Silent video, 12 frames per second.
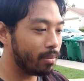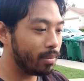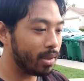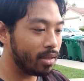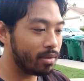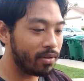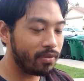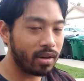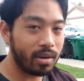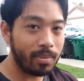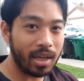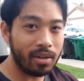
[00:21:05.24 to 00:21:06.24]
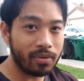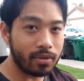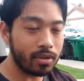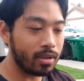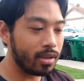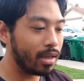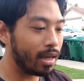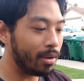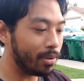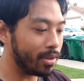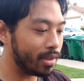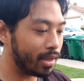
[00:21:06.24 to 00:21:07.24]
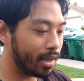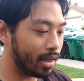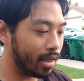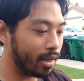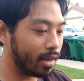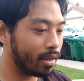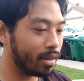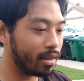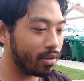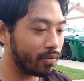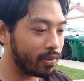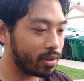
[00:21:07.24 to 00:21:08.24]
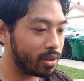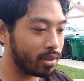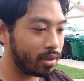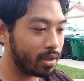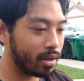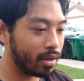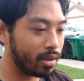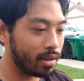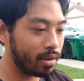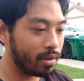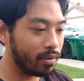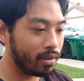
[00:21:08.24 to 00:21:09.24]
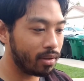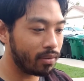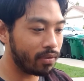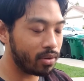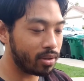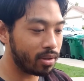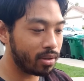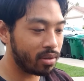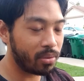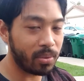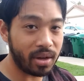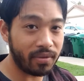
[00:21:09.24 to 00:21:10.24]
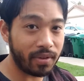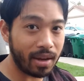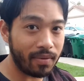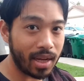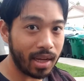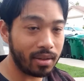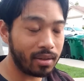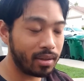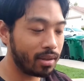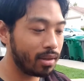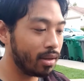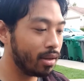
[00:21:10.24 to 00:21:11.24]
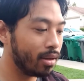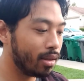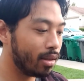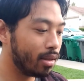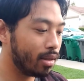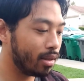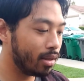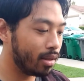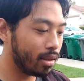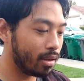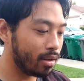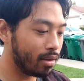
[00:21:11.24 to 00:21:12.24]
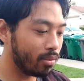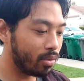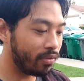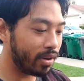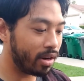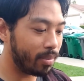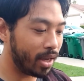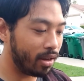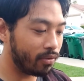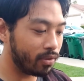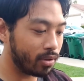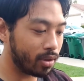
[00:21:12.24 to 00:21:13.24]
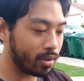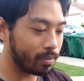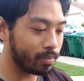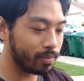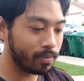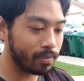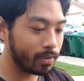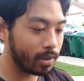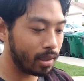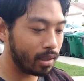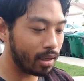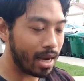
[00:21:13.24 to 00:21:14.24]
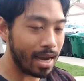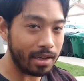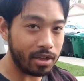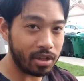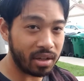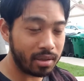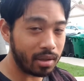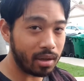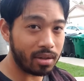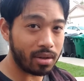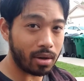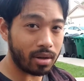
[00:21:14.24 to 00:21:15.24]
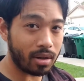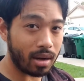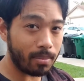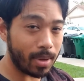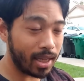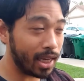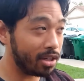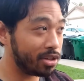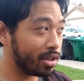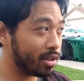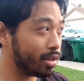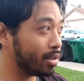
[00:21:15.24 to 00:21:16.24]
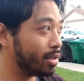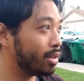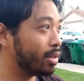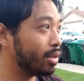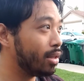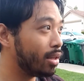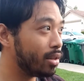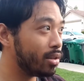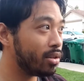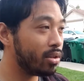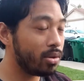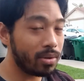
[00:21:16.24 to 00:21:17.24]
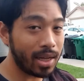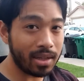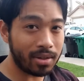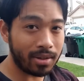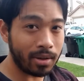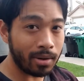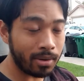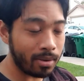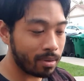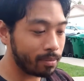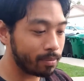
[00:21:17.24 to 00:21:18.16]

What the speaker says: It's been very painful. I would say the first 3 to 5 days were very painful. I just got started on medication 2 days ago,